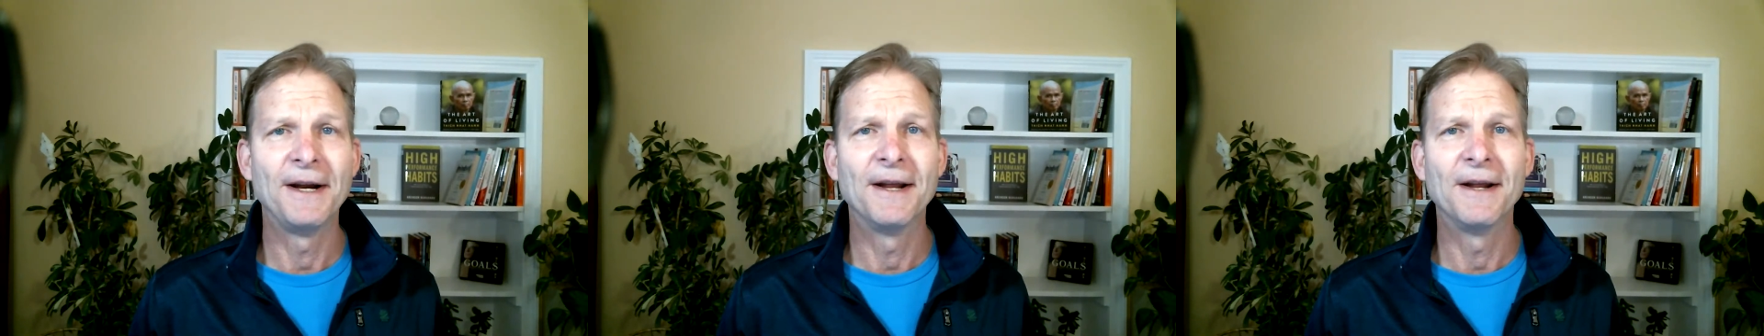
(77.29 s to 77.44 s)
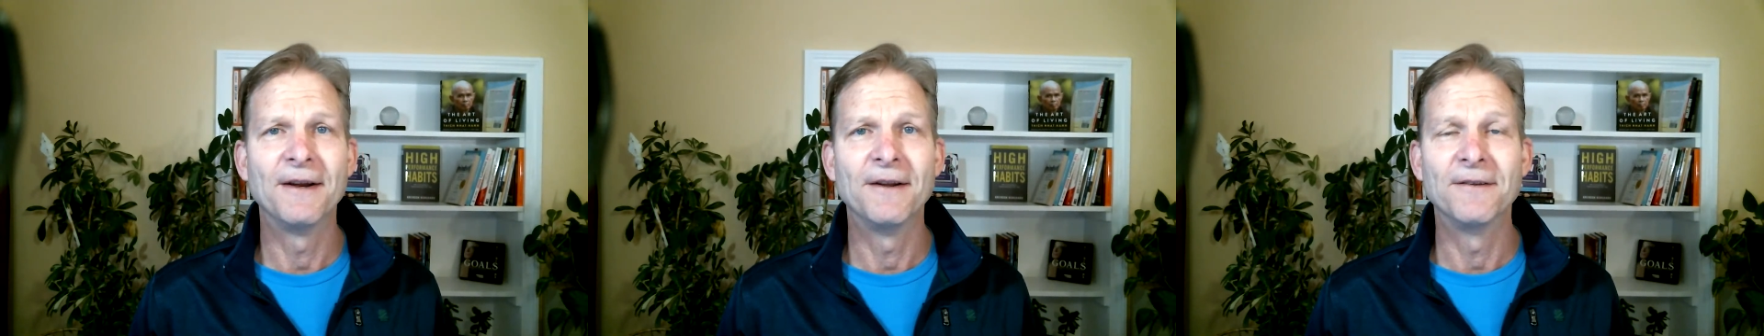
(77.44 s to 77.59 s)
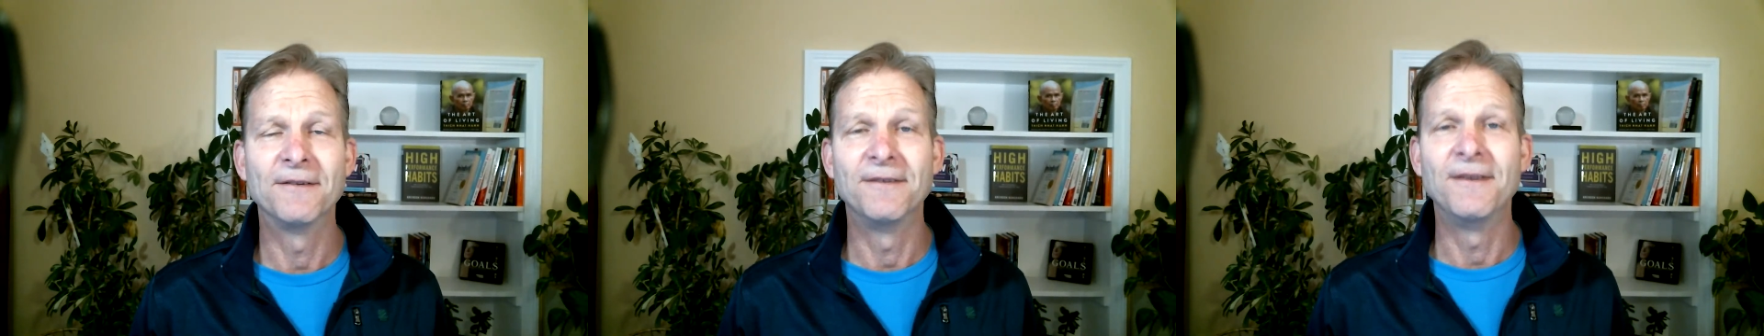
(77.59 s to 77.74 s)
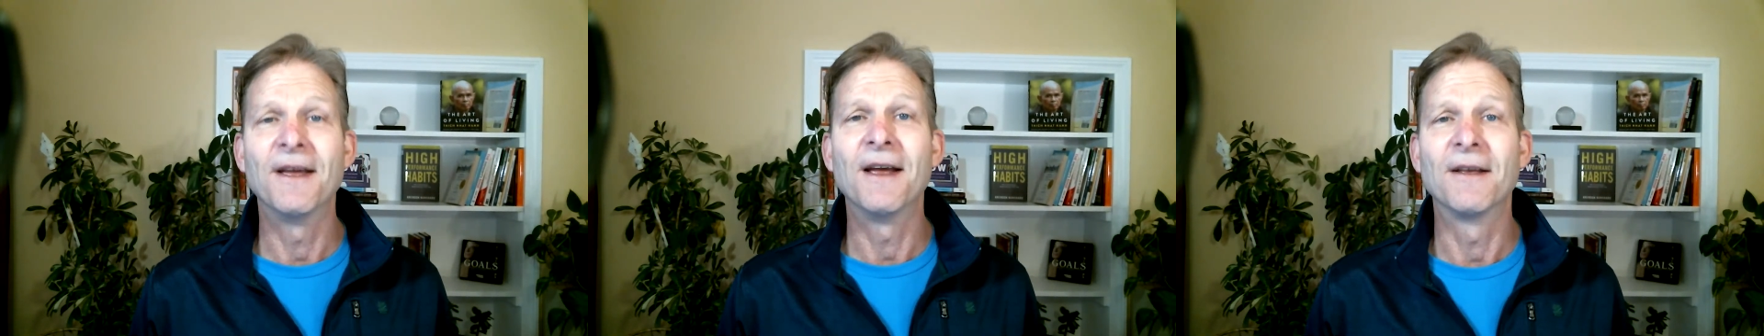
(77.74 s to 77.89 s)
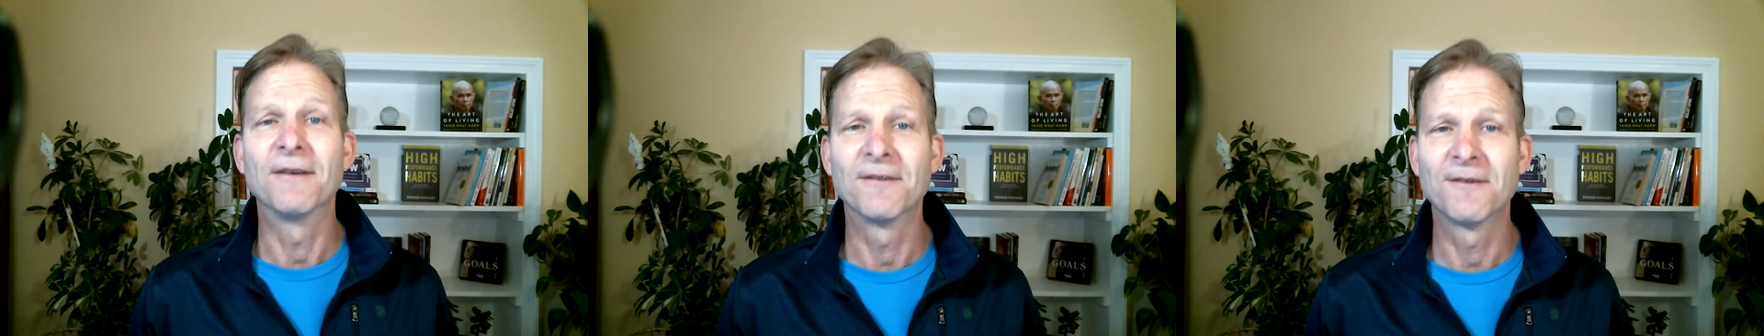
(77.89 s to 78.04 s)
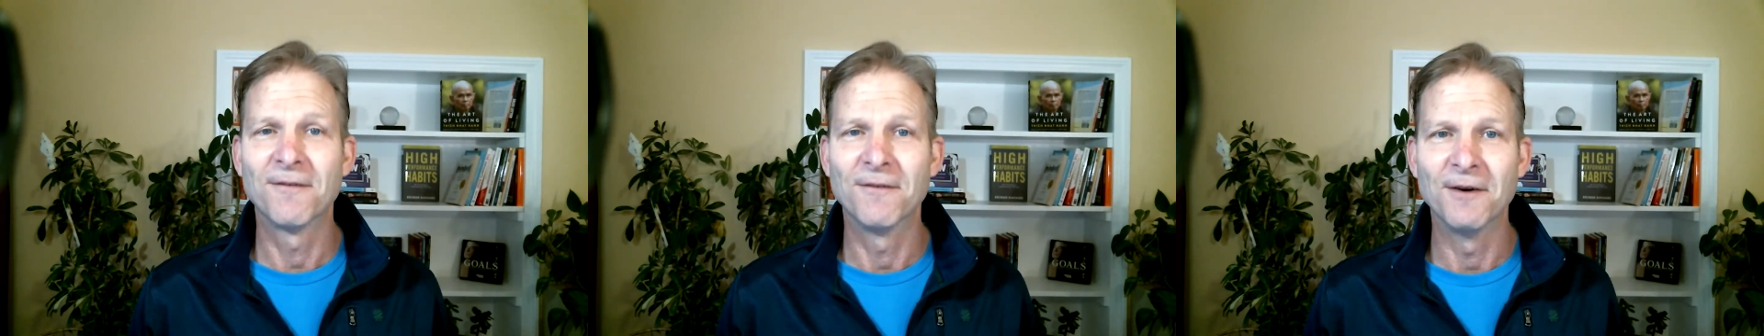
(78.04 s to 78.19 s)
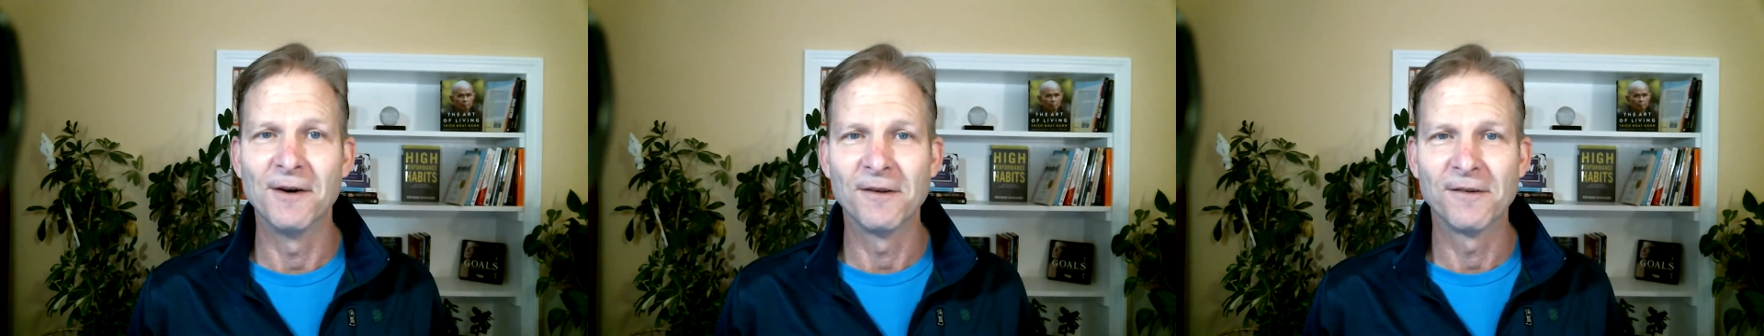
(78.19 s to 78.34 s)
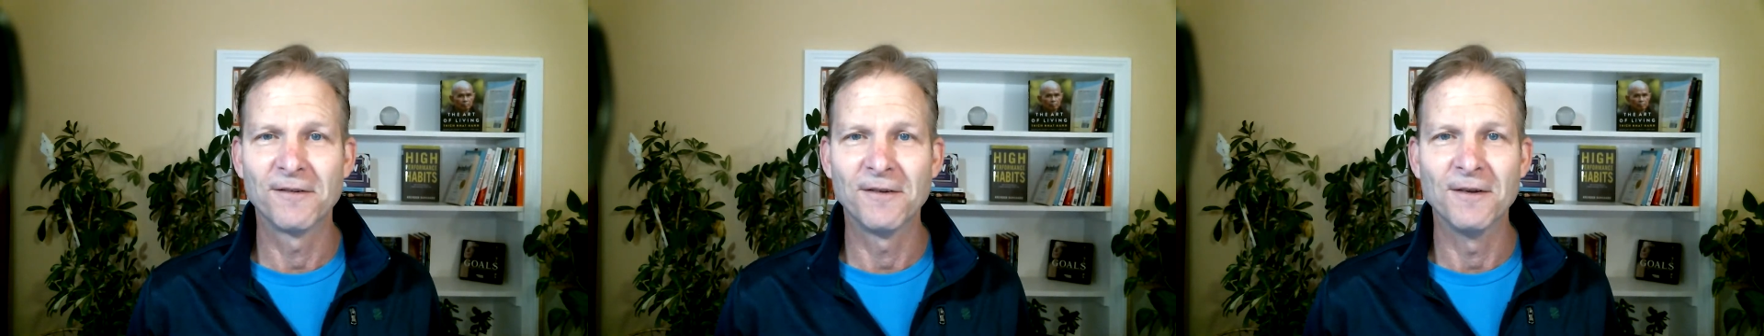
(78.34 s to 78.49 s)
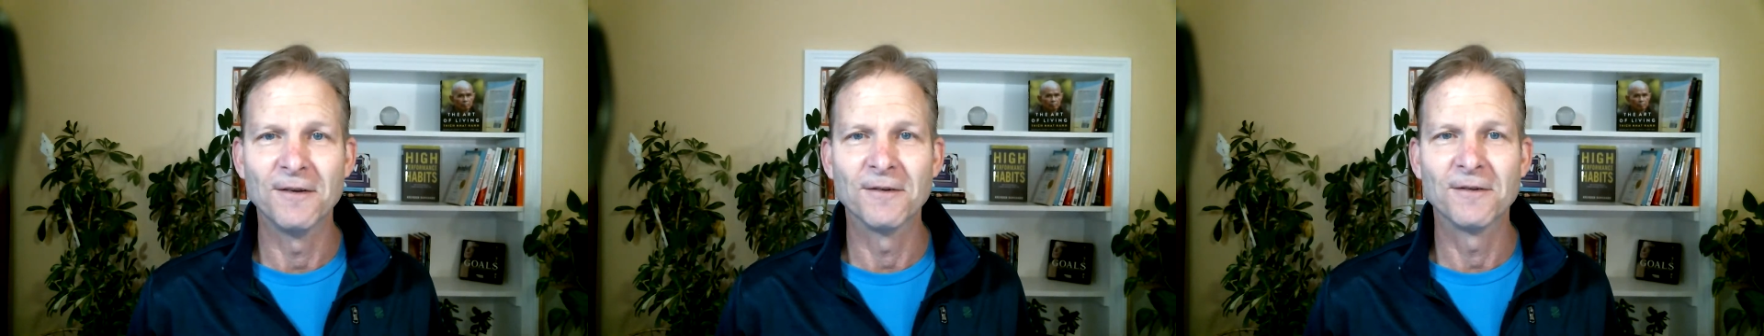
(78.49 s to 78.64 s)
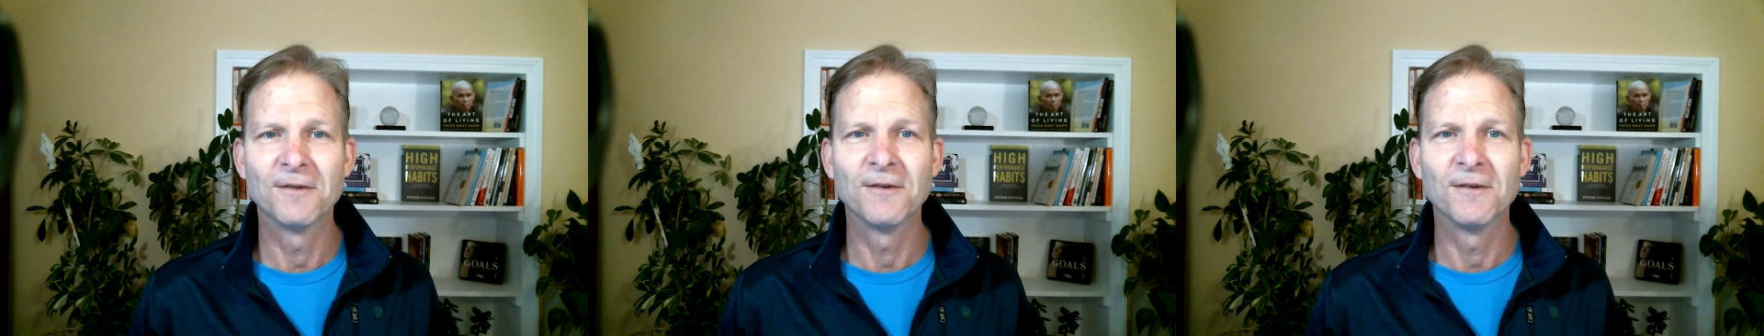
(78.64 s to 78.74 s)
at his desk, for instance.